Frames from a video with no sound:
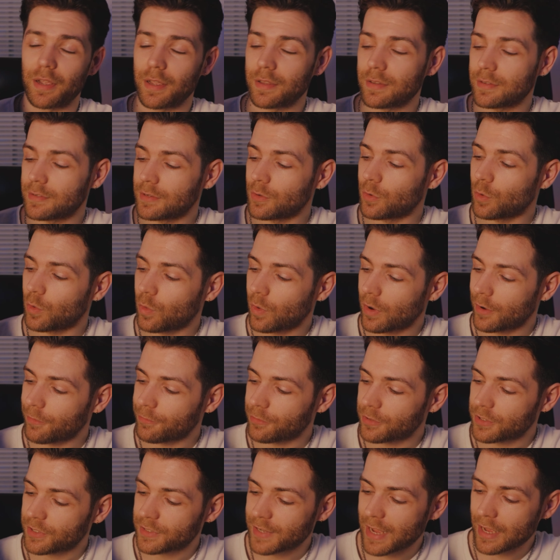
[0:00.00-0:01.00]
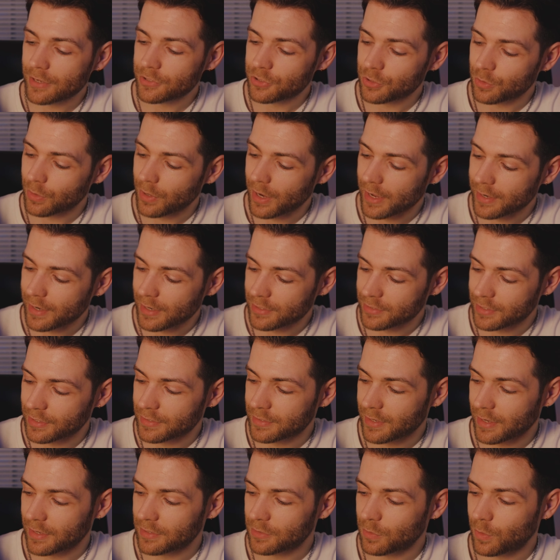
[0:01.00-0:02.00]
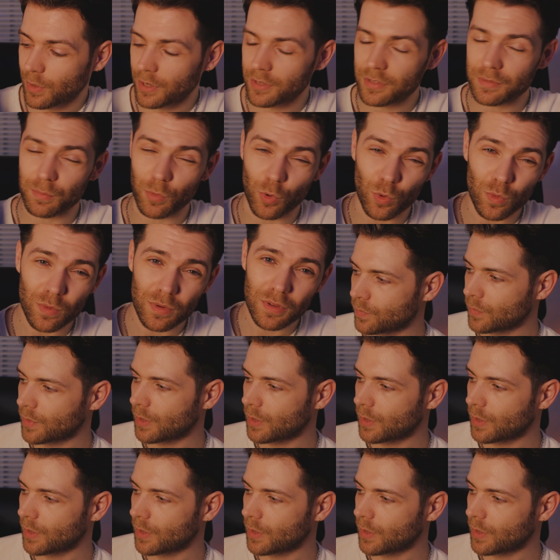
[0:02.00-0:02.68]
It's still quite, for a satchel, I'd actually say it's quite small,